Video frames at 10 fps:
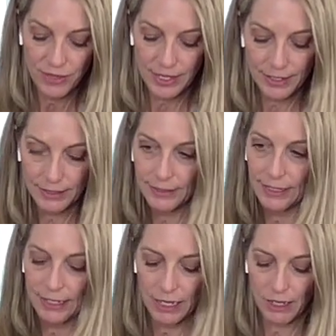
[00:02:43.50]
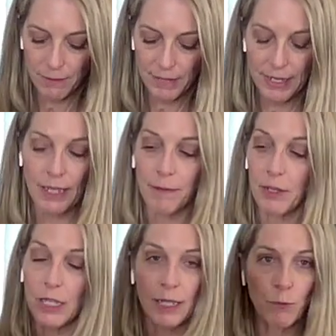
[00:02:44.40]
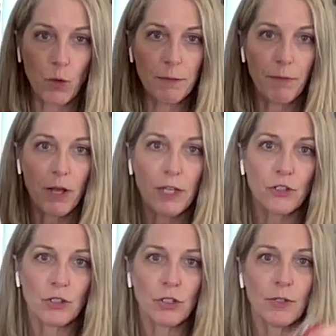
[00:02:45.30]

These come in one box.